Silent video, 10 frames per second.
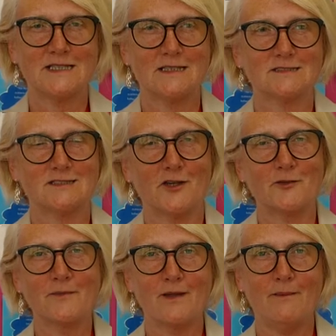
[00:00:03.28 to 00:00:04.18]
Netherstone.
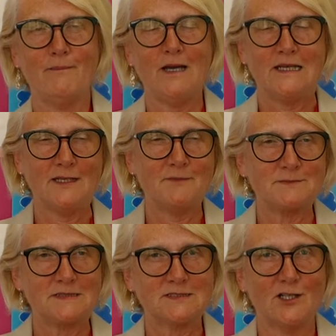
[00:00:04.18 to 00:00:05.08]
My name is
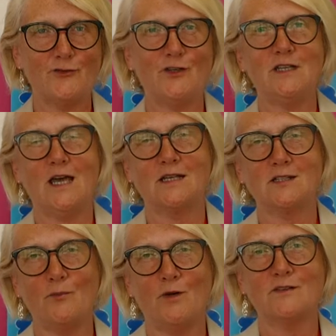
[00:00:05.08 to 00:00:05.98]
Miss Sullivan and
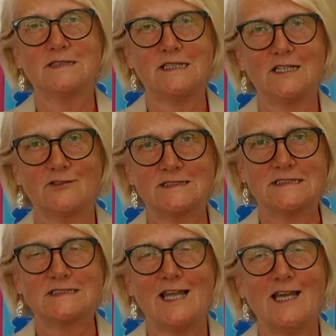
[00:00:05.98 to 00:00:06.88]
I'm one of the senior
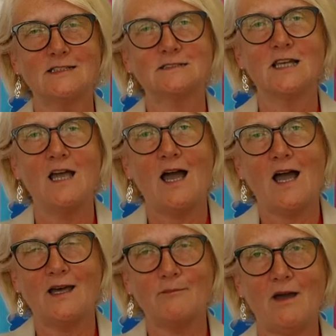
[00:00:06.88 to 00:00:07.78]
assistant heads,
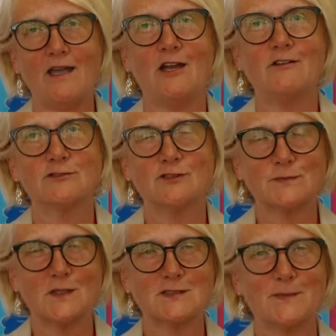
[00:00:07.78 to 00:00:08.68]
and my areas of
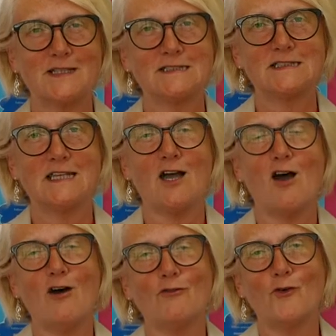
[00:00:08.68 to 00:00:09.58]
responsibility
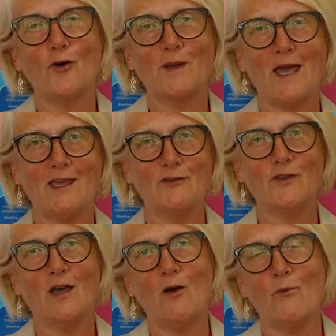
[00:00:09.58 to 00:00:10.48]
are for
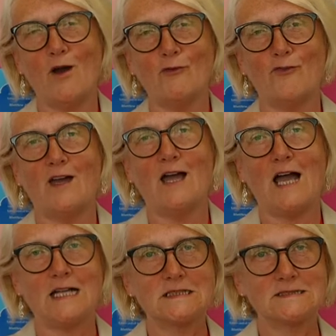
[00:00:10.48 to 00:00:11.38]
behaviour, welfare
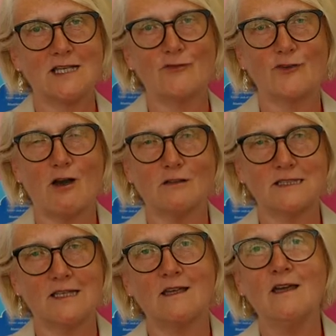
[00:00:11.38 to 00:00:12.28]
and
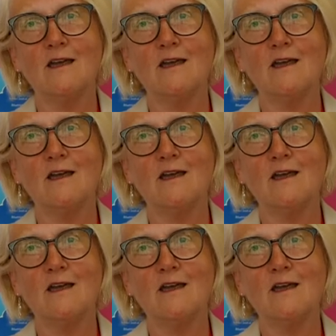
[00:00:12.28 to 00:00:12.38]
safeguarding.